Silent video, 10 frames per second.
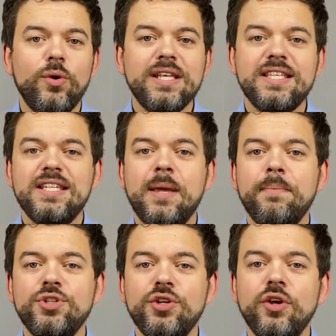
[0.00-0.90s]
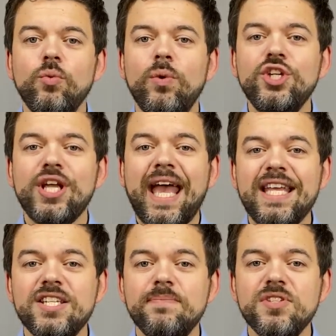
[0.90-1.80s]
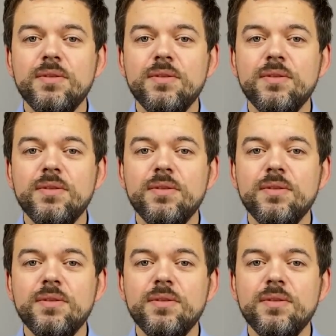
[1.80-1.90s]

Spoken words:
as the temperature at which atoms